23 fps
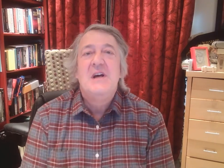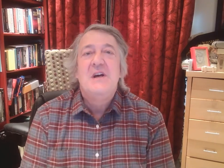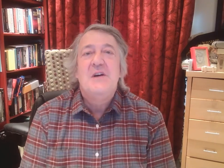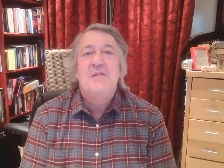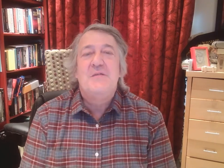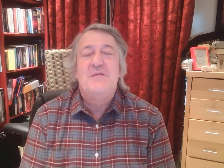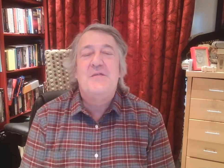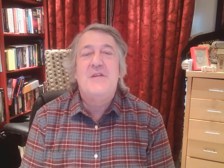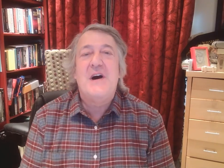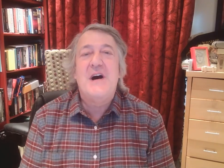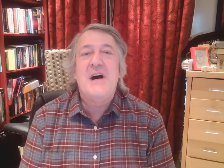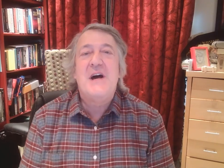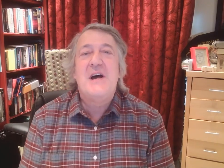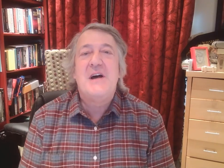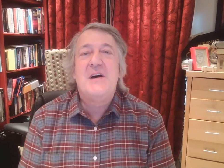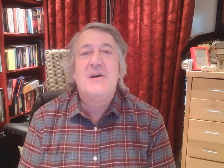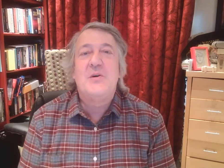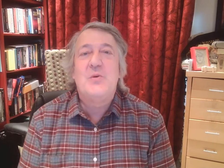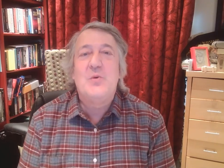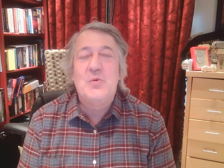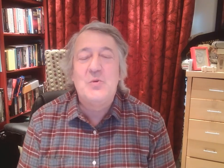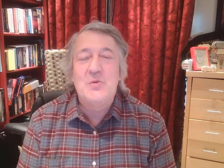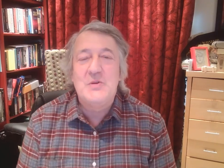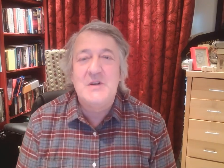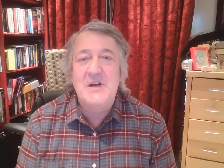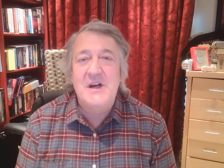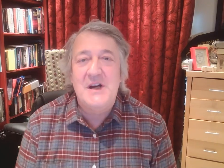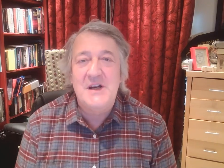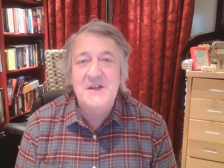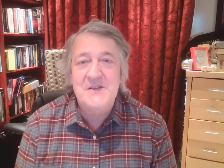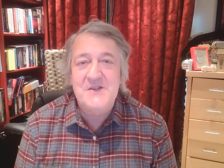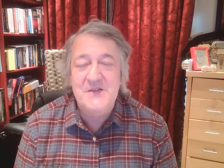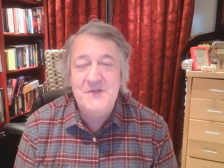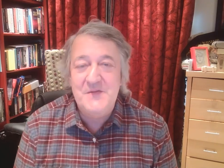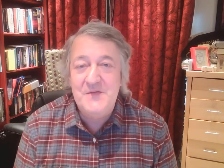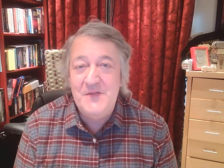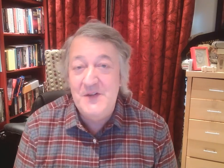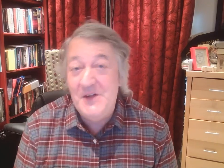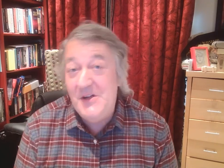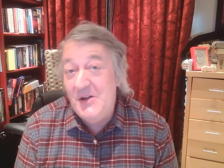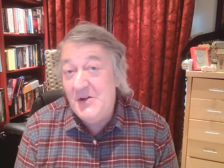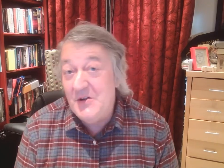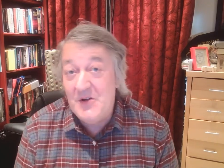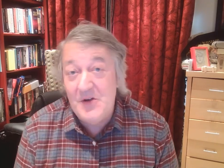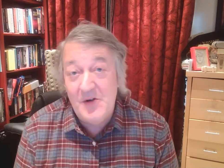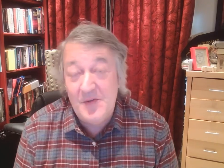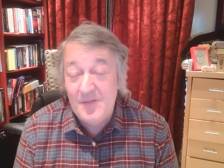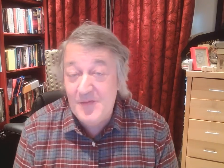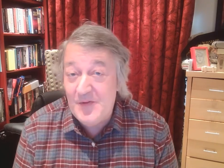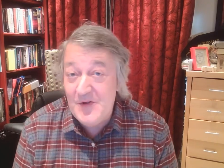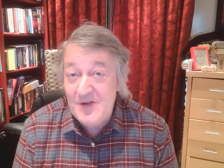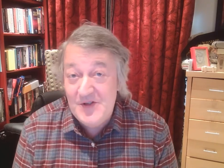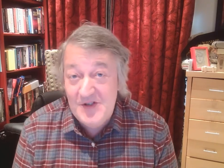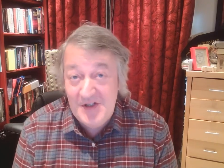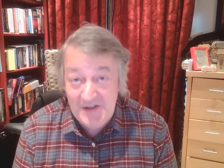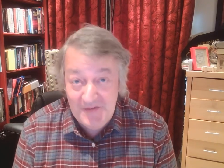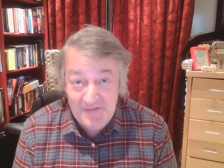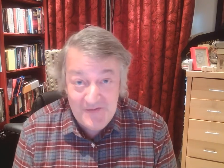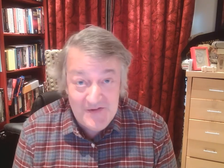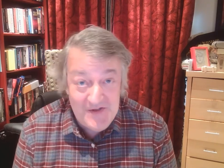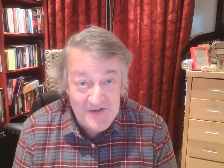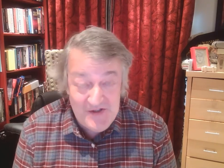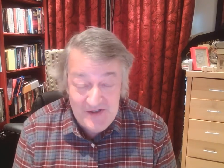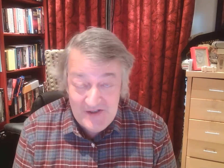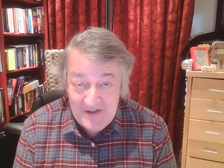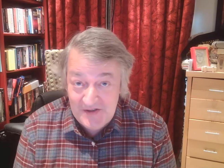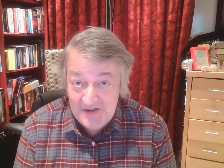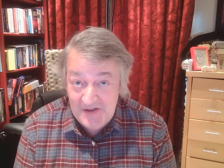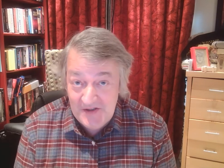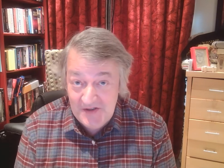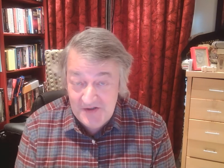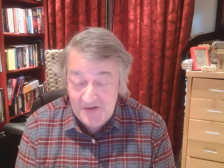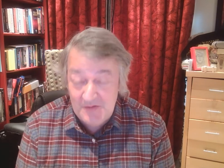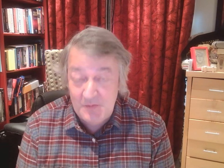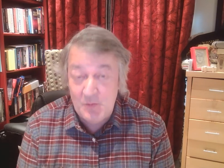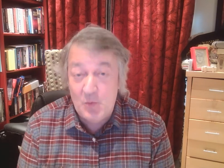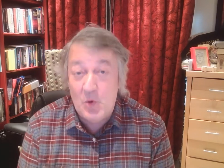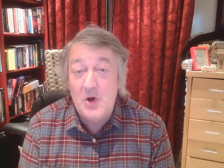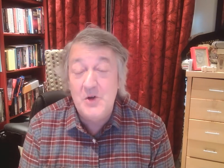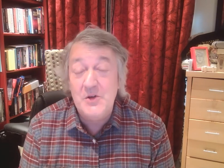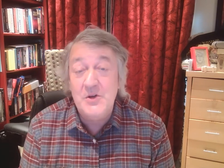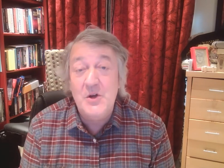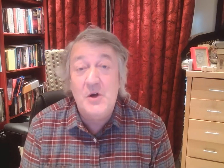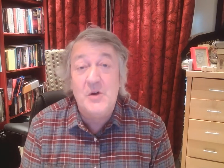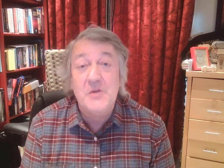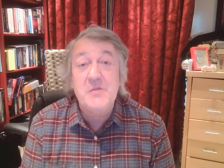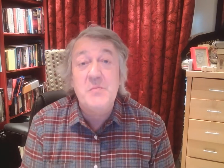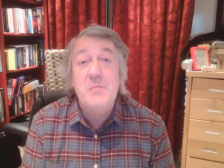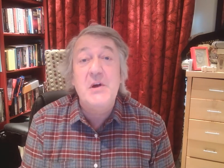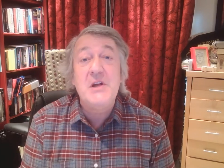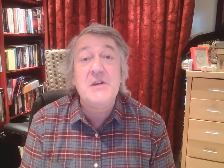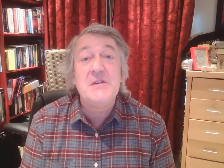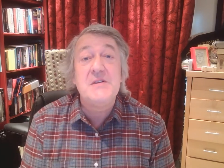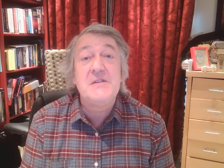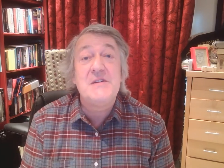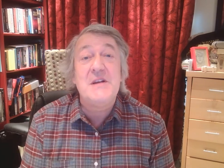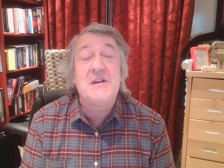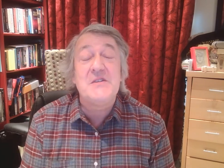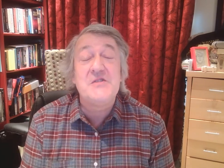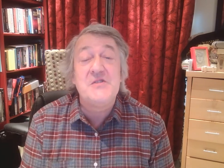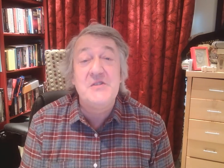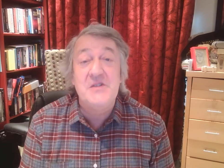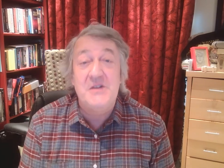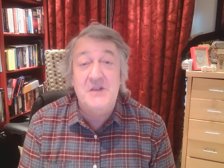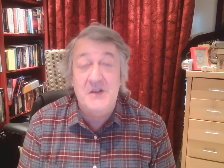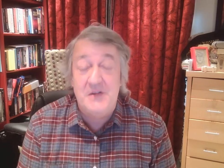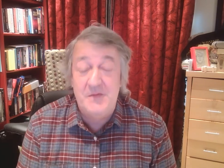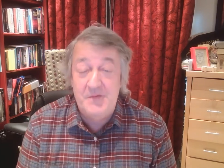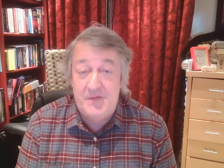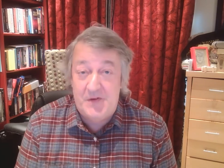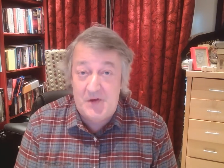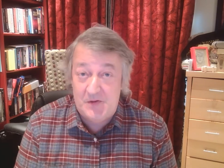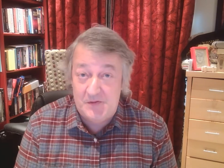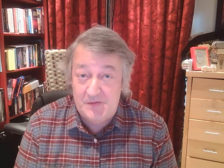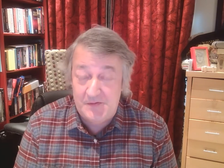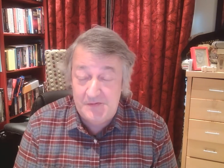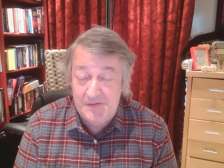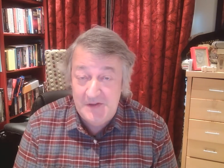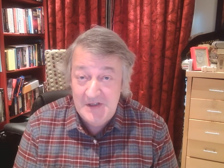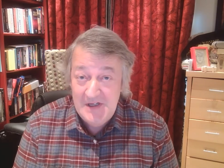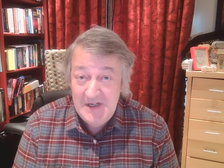via all kinds of video conferencing facilities and whatnot, but doesn't involve